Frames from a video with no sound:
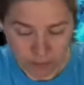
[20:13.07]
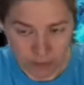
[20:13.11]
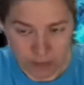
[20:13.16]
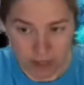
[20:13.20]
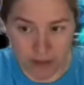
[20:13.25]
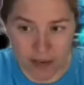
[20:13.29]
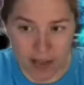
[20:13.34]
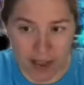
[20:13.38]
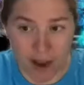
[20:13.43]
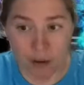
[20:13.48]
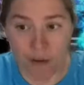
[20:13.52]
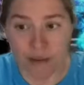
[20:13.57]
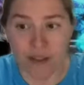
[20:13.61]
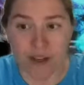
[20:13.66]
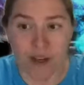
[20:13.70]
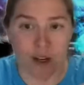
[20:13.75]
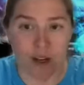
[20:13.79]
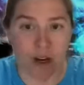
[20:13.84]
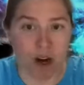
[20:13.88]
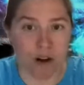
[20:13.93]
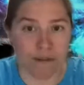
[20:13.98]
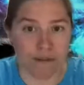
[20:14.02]
Now,
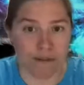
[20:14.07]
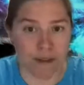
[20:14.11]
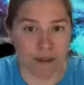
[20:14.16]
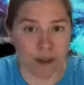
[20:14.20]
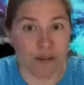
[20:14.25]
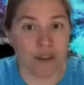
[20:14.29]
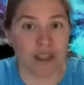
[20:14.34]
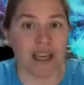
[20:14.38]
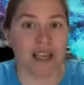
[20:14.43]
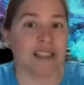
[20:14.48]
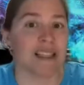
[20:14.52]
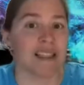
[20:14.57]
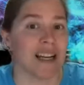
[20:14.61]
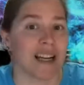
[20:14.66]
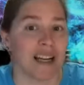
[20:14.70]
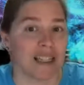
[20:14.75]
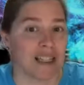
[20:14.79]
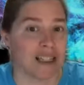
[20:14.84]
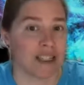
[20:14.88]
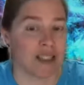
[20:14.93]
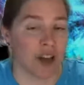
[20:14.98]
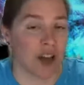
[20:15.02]
there are a few things that I
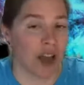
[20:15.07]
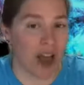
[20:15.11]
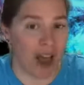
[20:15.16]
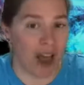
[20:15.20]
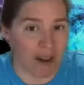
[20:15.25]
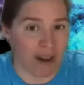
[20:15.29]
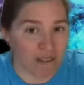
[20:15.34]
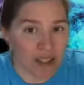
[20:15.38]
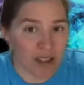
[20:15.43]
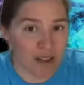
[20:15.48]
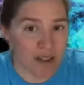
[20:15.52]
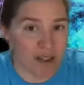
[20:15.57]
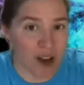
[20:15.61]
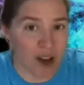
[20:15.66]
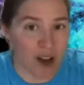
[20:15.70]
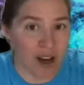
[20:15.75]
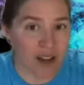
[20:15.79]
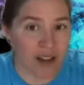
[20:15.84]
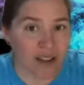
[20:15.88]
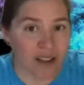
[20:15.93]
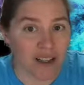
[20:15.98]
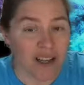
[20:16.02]
still have in
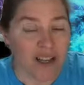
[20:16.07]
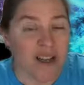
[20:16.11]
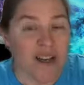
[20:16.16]
stock.